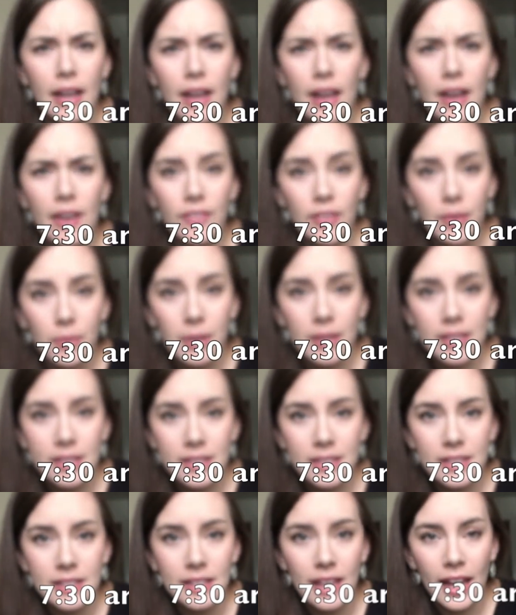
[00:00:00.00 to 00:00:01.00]

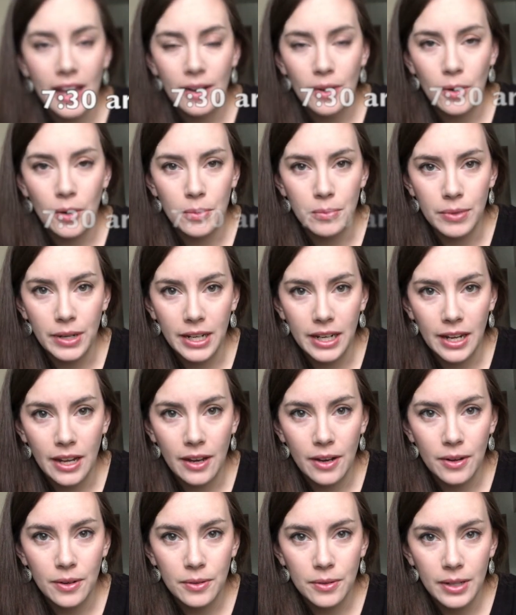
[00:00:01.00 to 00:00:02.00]
everyone's at home right
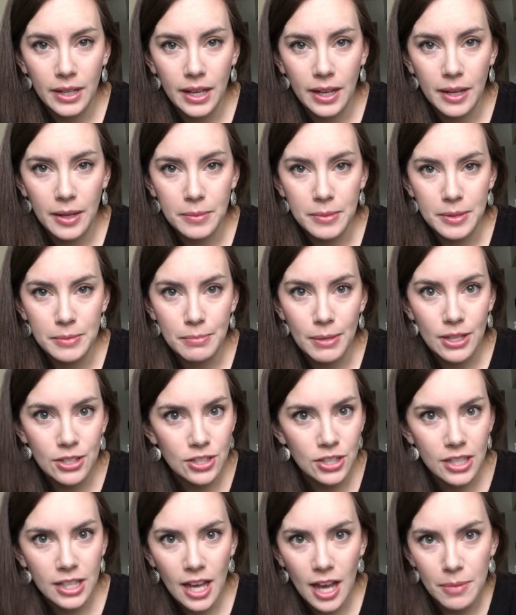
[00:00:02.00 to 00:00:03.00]
now, um,
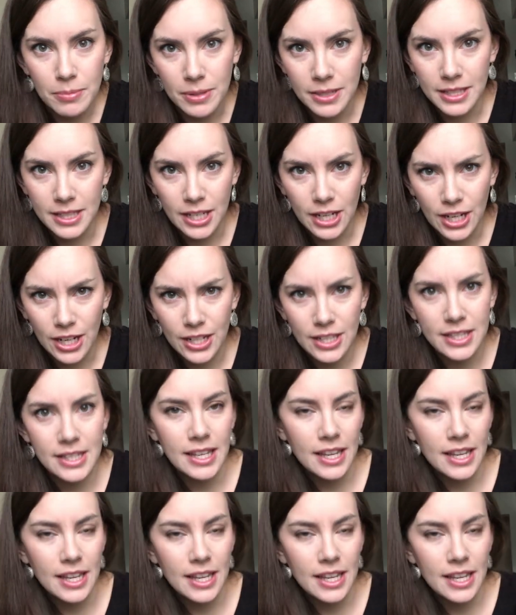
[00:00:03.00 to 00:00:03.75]
especially opera singers.